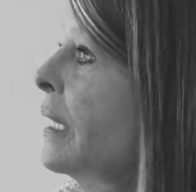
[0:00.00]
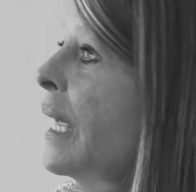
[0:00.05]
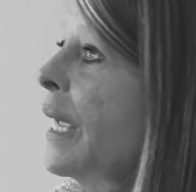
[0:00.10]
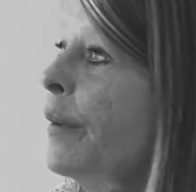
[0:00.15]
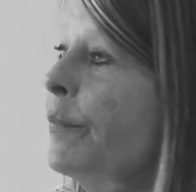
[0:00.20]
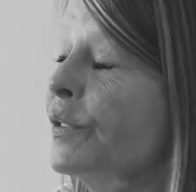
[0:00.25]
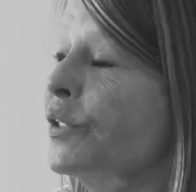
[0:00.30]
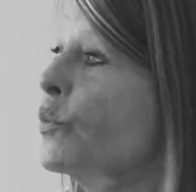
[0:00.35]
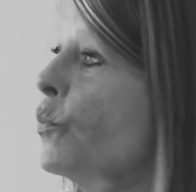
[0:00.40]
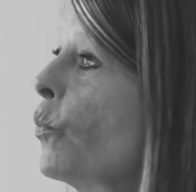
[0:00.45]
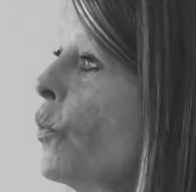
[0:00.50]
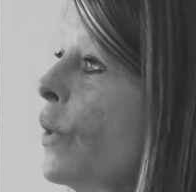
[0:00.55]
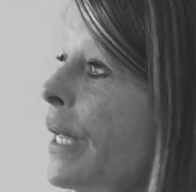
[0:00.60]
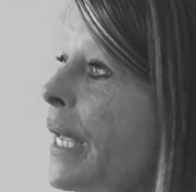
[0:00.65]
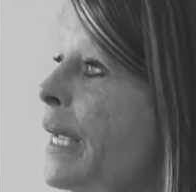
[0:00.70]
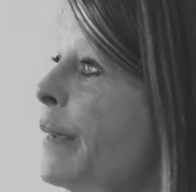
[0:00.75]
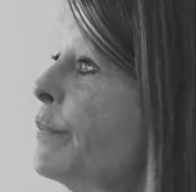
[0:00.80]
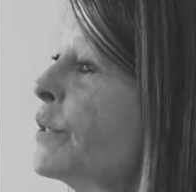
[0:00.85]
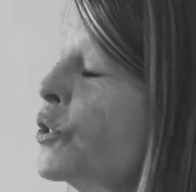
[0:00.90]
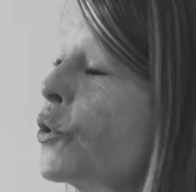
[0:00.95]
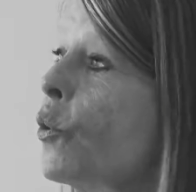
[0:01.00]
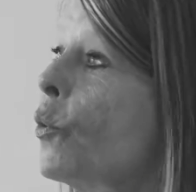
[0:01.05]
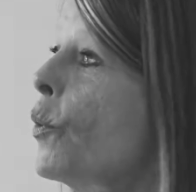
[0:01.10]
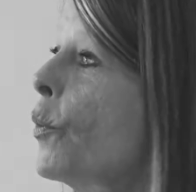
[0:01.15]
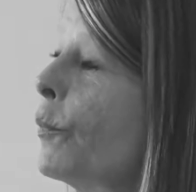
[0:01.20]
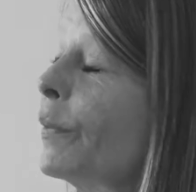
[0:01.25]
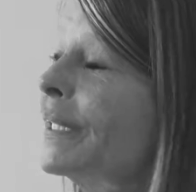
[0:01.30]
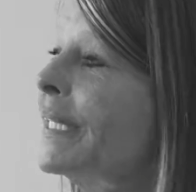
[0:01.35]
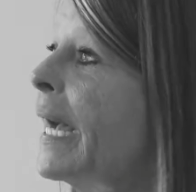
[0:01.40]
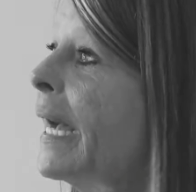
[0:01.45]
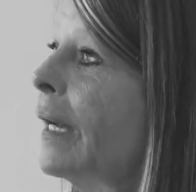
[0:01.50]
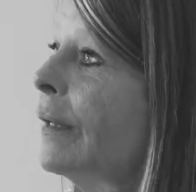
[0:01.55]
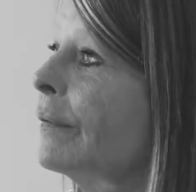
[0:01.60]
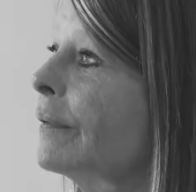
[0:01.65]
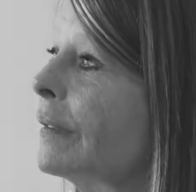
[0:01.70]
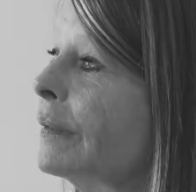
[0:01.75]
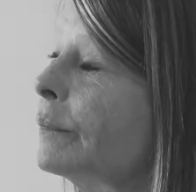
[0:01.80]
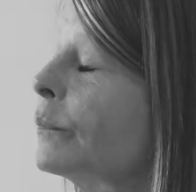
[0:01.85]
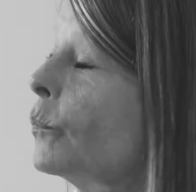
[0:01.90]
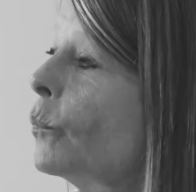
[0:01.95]
He was going
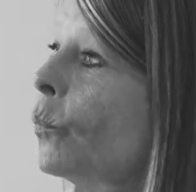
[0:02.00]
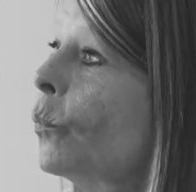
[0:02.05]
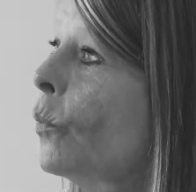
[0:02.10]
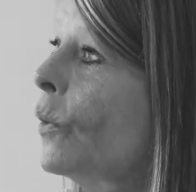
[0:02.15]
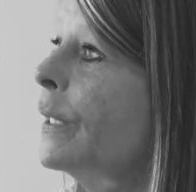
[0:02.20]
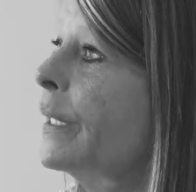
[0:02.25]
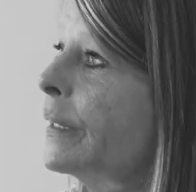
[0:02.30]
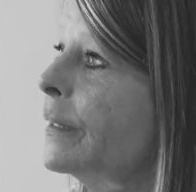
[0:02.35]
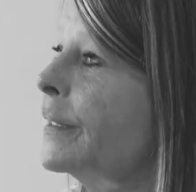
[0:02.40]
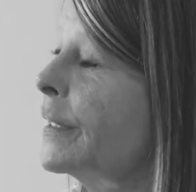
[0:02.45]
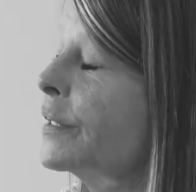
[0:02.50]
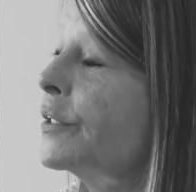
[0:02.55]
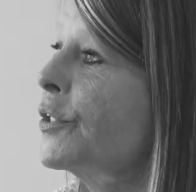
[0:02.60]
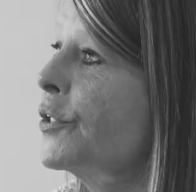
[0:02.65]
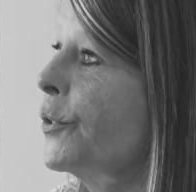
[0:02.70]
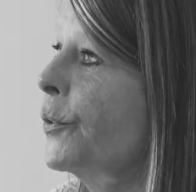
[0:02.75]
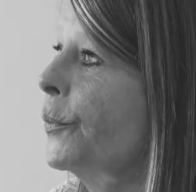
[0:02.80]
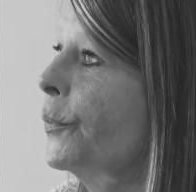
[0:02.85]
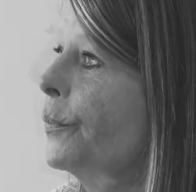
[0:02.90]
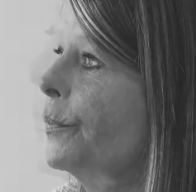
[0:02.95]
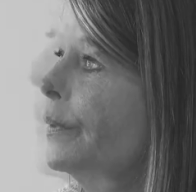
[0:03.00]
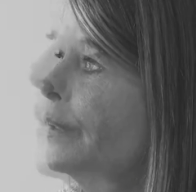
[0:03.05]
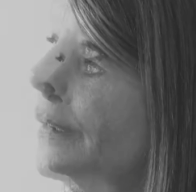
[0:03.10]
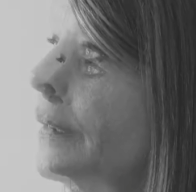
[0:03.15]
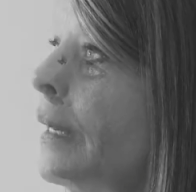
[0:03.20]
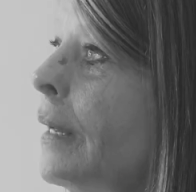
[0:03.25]
without one of the two.